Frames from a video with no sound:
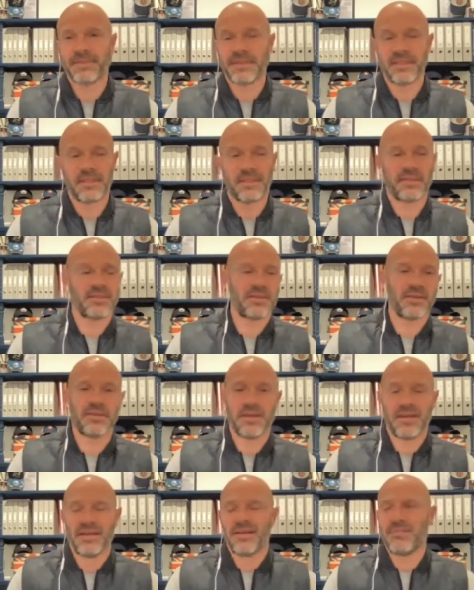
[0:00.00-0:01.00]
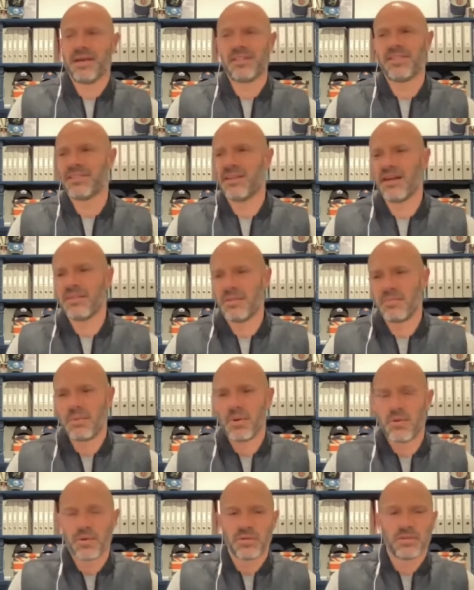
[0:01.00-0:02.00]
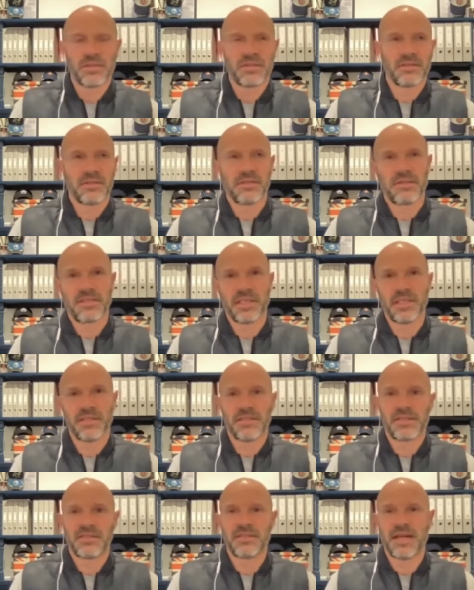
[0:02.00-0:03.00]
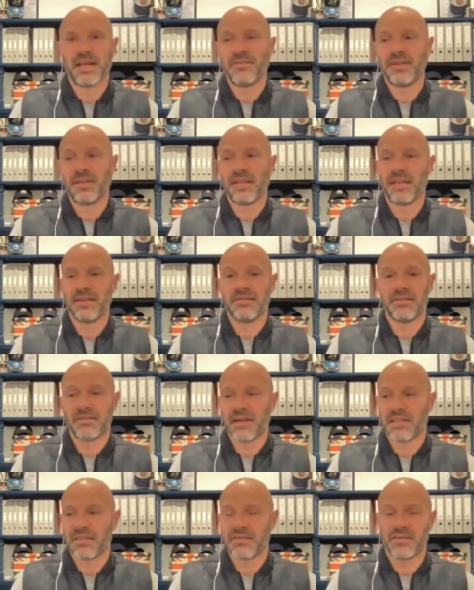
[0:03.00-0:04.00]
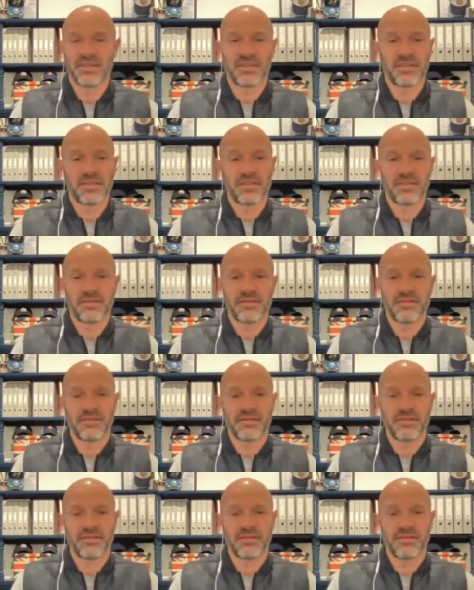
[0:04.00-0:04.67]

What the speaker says: You know, so Manchester United board, since David Gill, Sir Alex Ferguson have